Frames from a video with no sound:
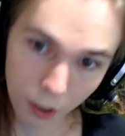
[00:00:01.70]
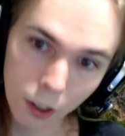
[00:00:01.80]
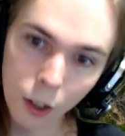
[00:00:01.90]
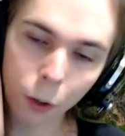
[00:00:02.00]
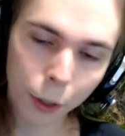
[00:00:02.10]

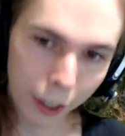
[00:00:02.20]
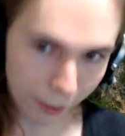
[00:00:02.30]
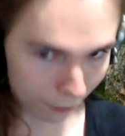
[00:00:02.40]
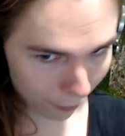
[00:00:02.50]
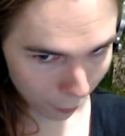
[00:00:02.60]
Okay,
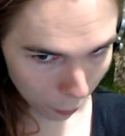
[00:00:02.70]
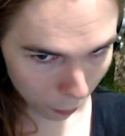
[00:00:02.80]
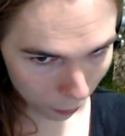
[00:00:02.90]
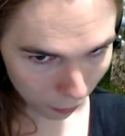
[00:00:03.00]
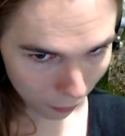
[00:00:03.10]

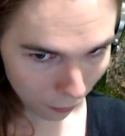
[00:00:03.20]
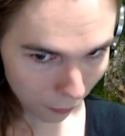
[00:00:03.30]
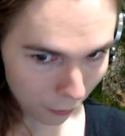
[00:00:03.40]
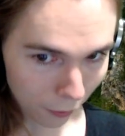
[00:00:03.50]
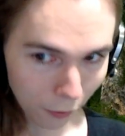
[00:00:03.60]
so
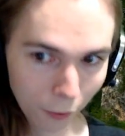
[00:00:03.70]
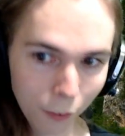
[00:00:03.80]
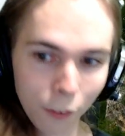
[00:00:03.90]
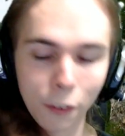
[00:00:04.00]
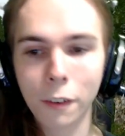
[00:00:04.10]

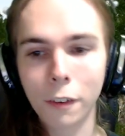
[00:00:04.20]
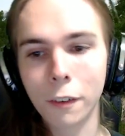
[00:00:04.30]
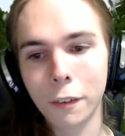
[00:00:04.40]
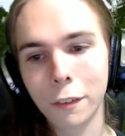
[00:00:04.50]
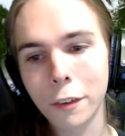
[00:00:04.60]

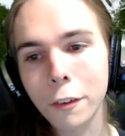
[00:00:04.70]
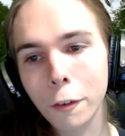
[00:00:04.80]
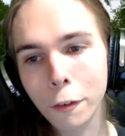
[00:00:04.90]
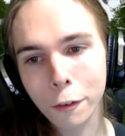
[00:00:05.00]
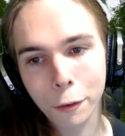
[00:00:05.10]
this
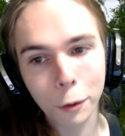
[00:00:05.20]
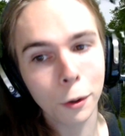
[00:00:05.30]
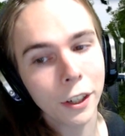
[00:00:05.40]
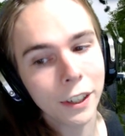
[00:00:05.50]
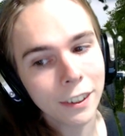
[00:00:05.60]
is a
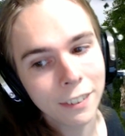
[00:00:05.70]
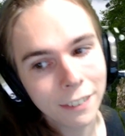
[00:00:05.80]
story.